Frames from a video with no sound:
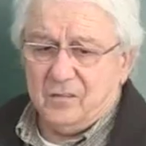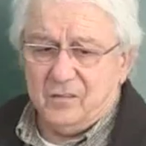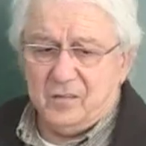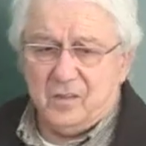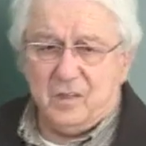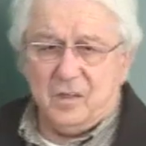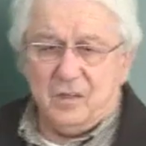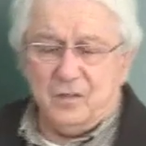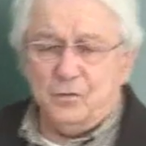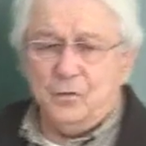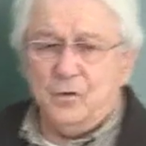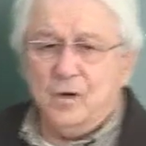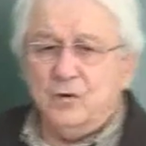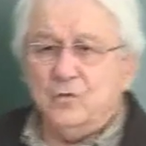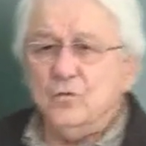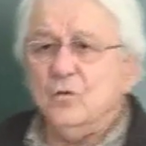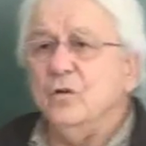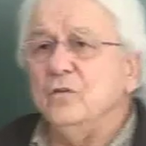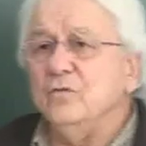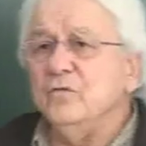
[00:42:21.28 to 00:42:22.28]
till you are
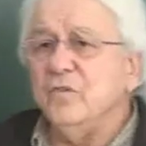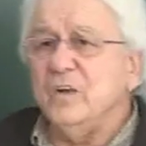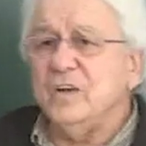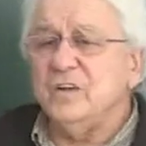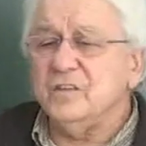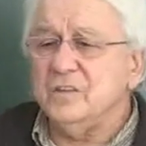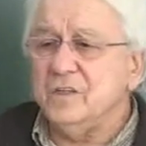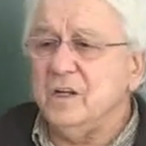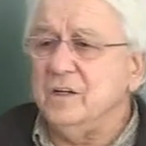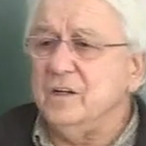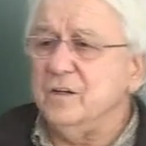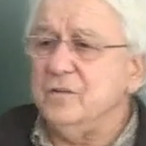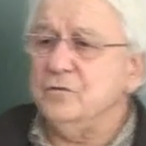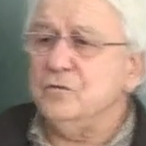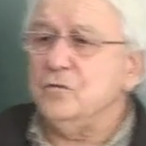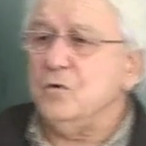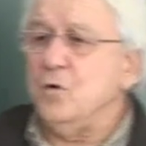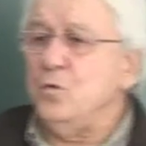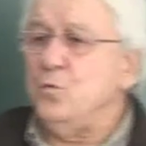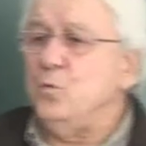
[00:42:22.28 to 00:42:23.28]
convinced that it's
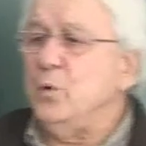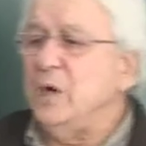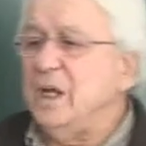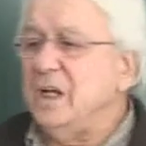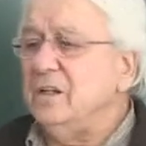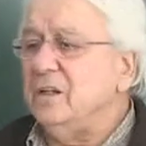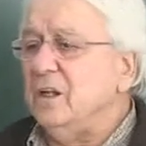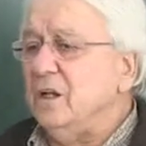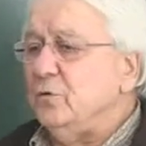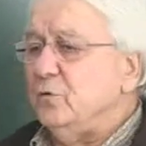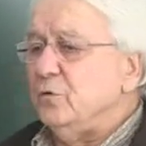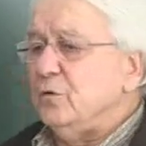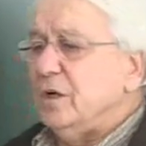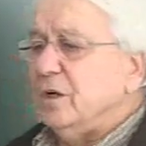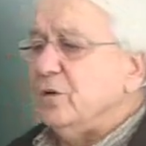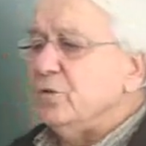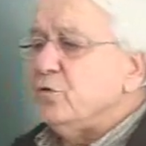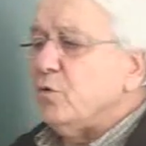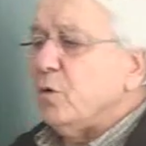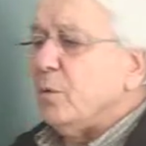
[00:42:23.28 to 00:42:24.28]
so weak that you
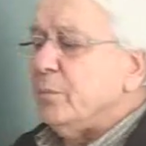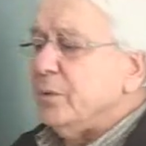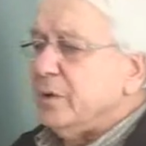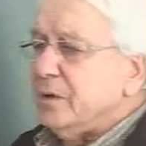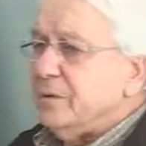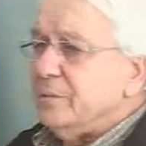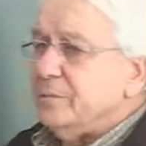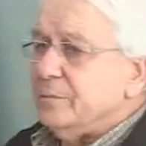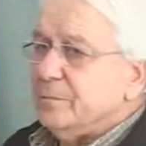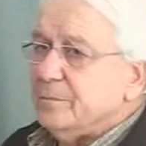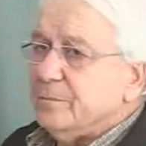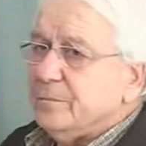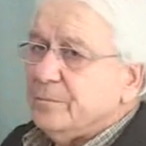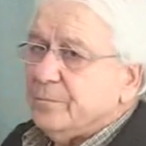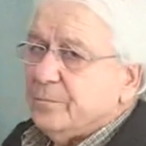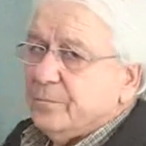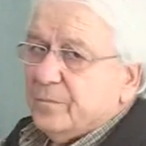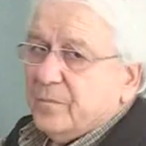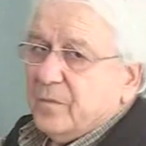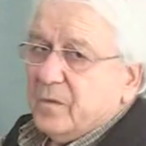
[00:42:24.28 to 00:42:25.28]
can drop it.
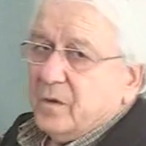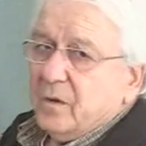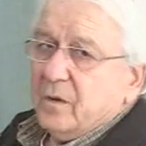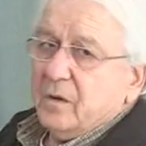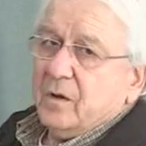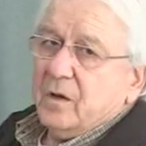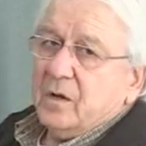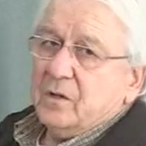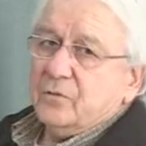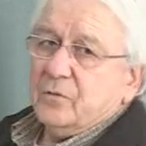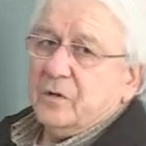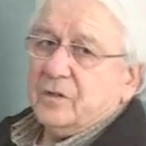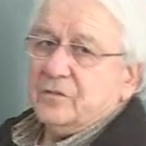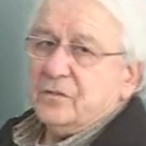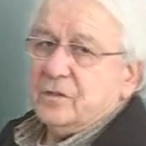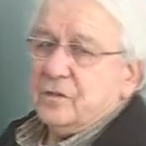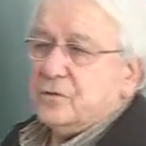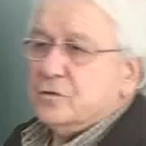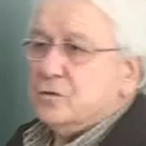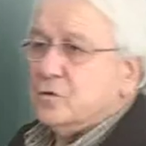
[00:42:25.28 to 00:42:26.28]
Otherwise,
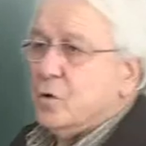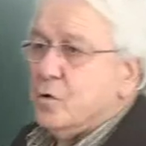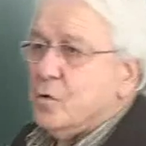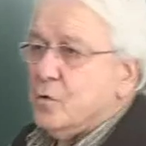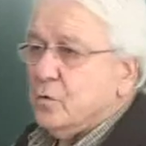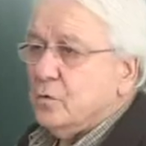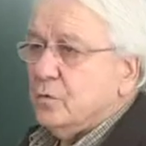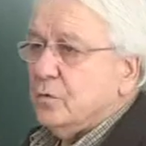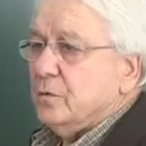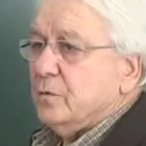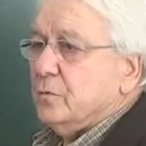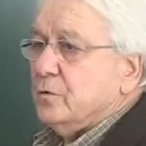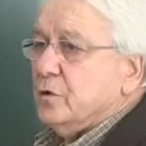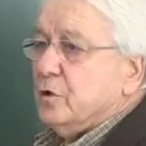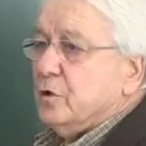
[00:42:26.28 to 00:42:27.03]
there is no